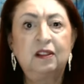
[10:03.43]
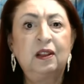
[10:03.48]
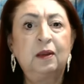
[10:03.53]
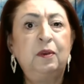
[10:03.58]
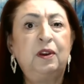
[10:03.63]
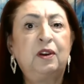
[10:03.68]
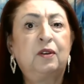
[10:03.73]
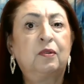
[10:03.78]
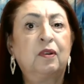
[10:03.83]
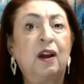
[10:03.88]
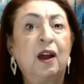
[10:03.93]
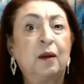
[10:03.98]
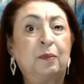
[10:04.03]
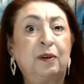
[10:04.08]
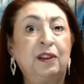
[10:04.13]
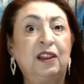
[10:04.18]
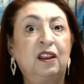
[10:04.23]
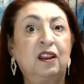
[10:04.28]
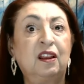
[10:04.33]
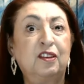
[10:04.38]
Let me
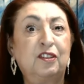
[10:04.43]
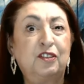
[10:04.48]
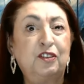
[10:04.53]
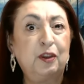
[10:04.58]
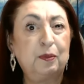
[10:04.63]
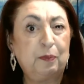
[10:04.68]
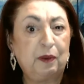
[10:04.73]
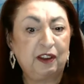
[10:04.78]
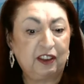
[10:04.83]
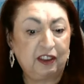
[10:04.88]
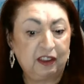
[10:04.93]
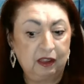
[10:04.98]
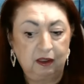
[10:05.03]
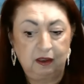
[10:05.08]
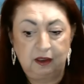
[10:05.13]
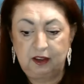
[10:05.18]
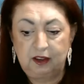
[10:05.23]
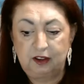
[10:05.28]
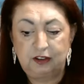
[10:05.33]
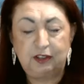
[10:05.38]
grab a little
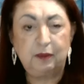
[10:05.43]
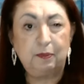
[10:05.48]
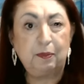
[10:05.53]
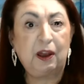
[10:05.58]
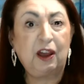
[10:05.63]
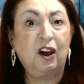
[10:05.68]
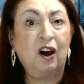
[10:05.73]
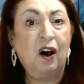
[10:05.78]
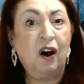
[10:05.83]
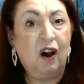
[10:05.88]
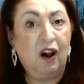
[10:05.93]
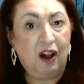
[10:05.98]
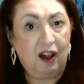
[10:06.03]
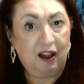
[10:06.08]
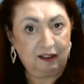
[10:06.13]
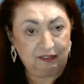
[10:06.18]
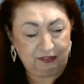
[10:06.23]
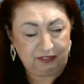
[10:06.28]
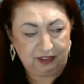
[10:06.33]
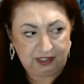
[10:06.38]
sip of
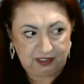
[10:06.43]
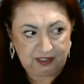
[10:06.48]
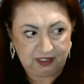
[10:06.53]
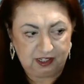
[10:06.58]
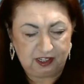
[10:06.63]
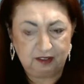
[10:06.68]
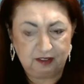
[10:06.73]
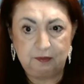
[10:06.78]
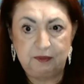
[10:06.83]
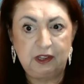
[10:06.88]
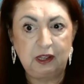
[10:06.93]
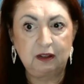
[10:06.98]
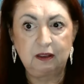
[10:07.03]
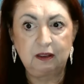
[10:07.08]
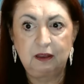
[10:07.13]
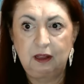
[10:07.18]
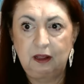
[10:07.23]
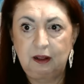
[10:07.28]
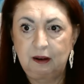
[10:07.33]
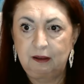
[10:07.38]
coffee to give me a
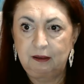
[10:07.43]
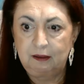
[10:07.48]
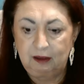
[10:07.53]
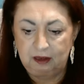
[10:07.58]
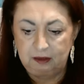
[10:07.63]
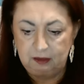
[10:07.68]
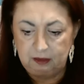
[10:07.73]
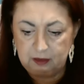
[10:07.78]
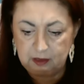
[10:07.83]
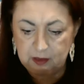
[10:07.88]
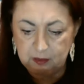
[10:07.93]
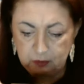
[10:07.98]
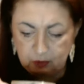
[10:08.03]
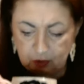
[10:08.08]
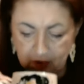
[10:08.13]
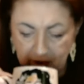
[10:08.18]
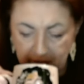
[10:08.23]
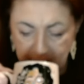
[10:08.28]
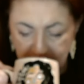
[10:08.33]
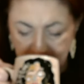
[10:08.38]
little
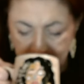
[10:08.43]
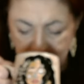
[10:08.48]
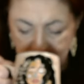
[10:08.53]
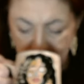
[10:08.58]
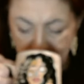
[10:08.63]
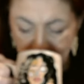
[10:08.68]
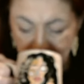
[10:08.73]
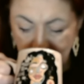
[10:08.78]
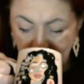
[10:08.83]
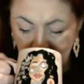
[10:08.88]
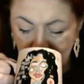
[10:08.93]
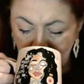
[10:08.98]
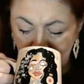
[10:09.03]
more energy.